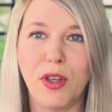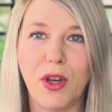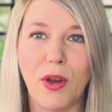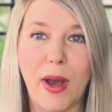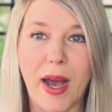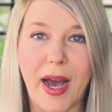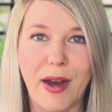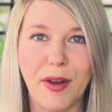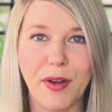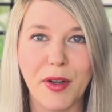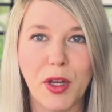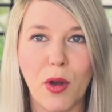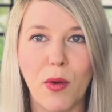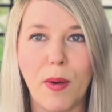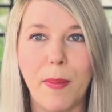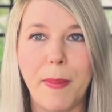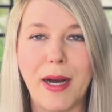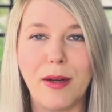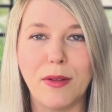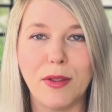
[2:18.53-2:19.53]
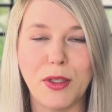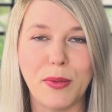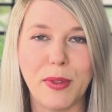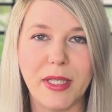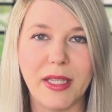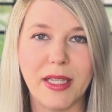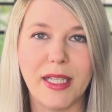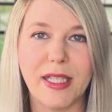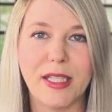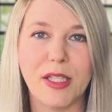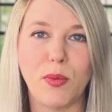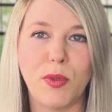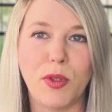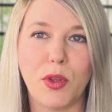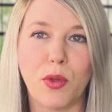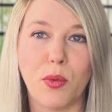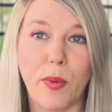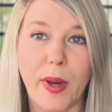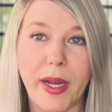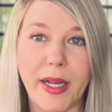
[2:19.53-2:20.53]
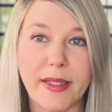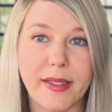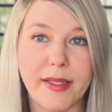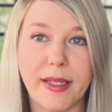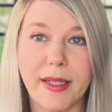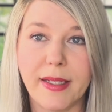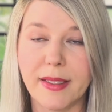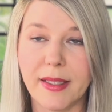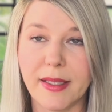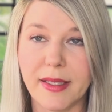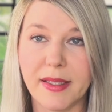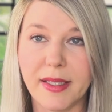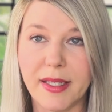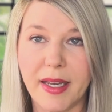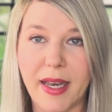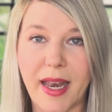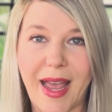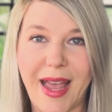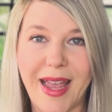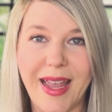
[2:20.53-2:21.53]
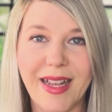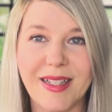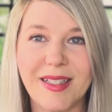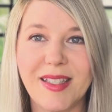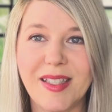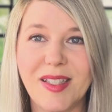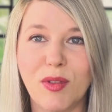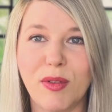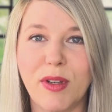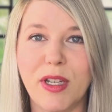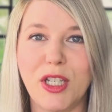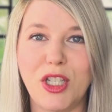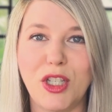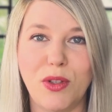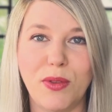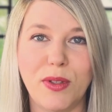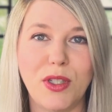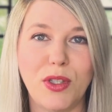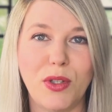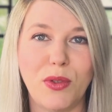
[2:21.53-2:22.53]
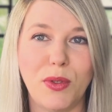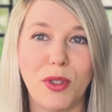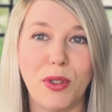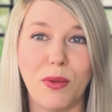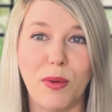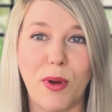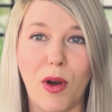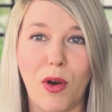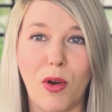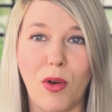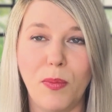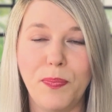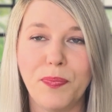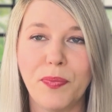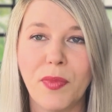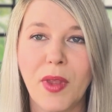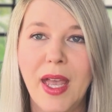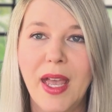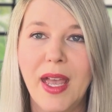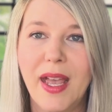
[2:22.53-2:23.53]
you know, how to go about doing this with the rates that exist today and still get you into a new home.